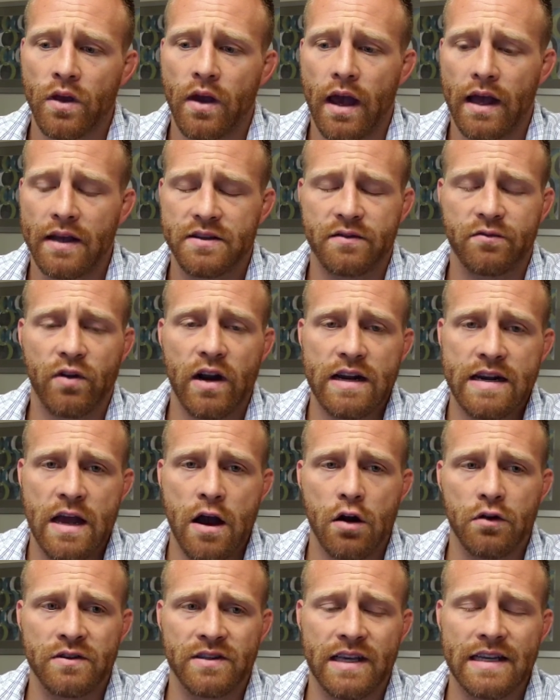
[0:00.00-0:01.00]
as of right
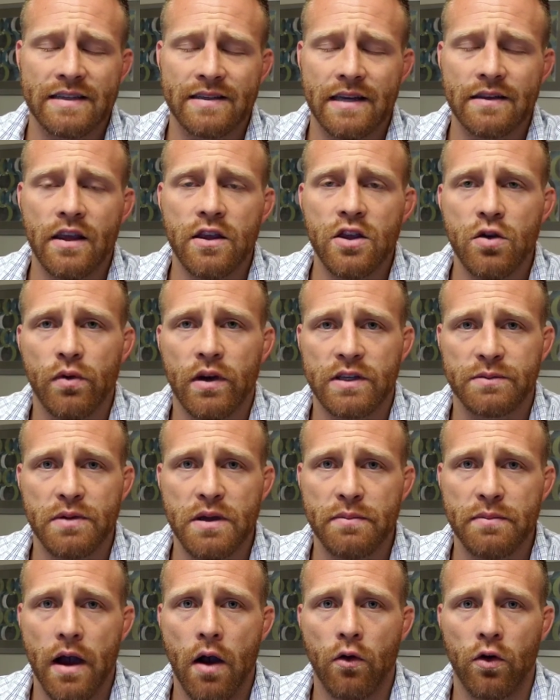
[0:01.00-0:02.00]
now, is they said the
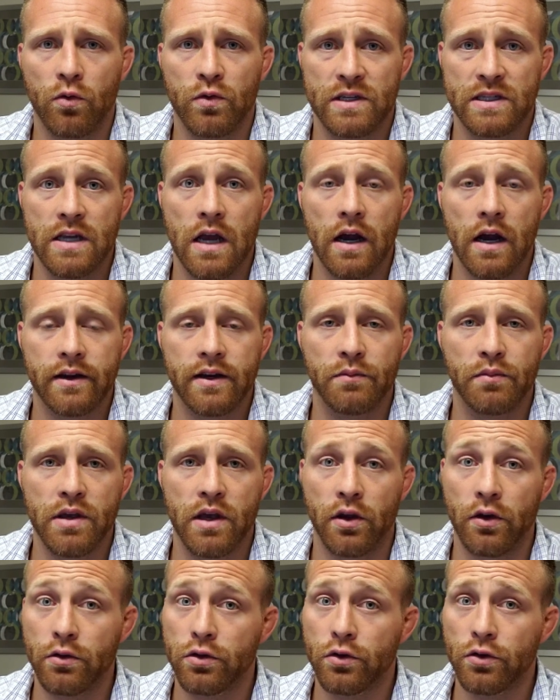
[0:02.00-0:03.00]
USB power was not going to
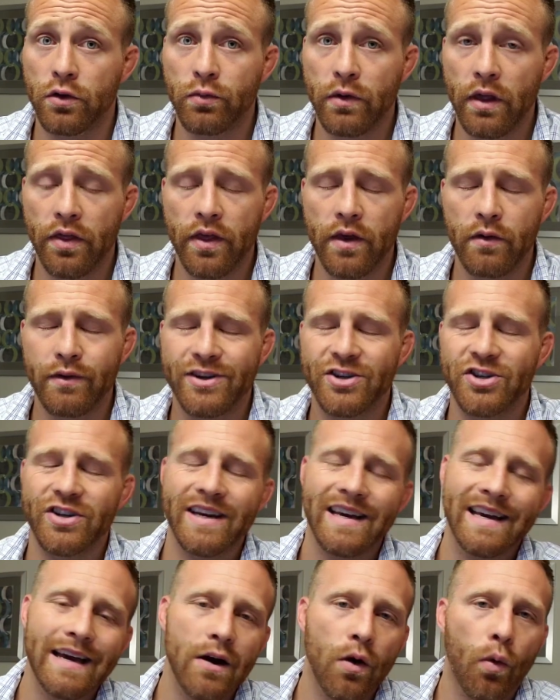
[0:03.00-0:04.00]
be included with it,
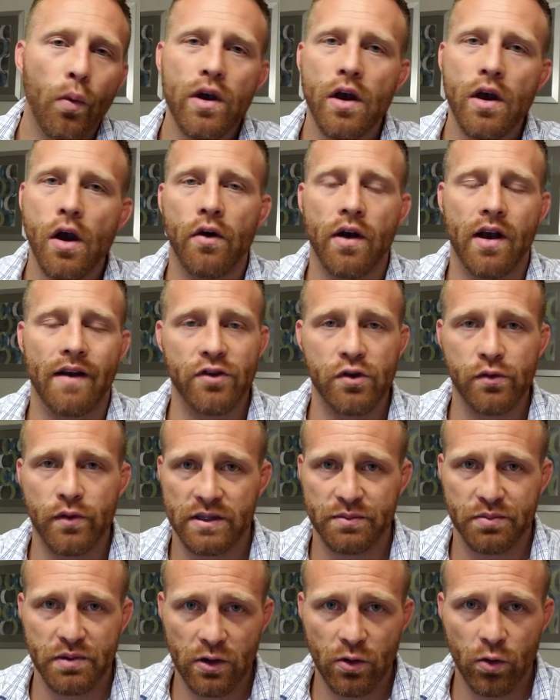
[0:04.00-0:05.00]
which we all have
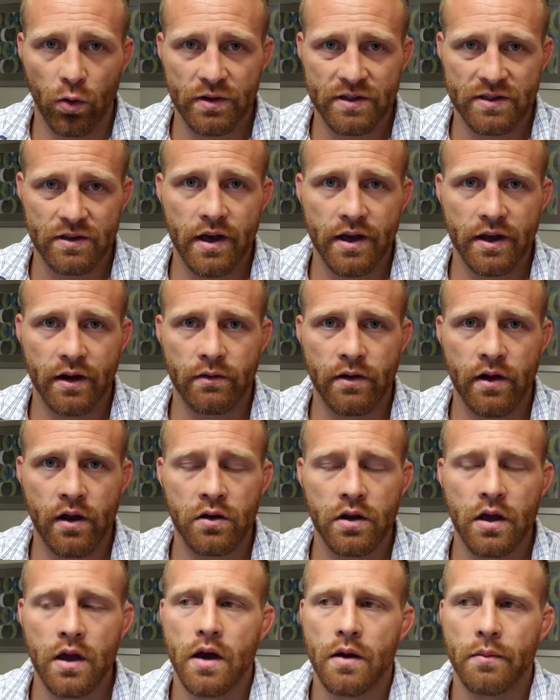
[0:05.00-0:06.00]
USB cords lying around,